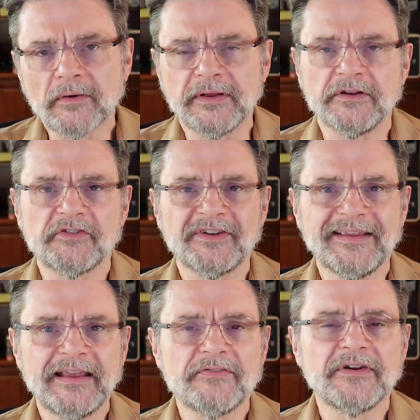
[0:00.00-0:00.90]
does it
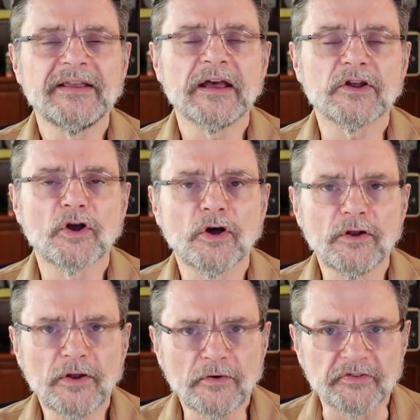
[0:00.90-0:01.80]
even get
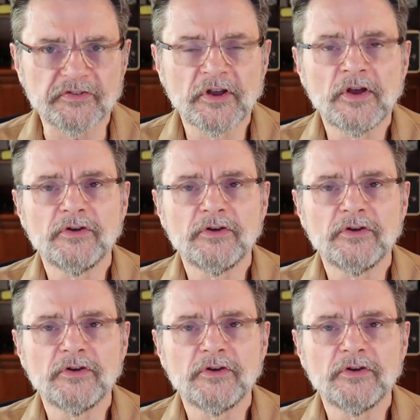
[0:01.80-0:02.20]
close